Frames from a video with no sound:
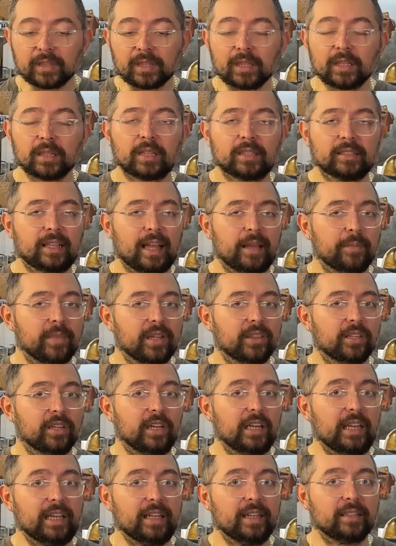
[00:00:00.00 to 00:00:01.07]
Does that mean
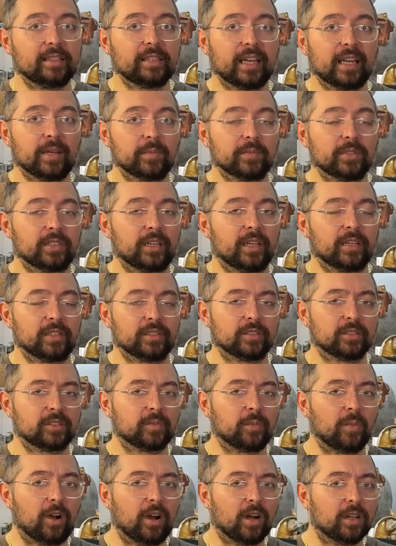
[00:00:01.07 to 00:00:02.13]
their lead times are getting
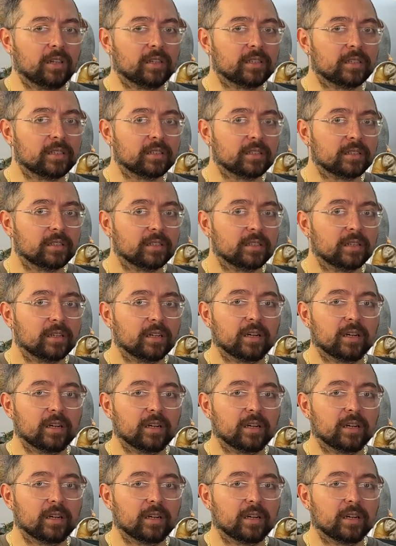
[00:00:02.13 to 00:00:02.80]
smaller?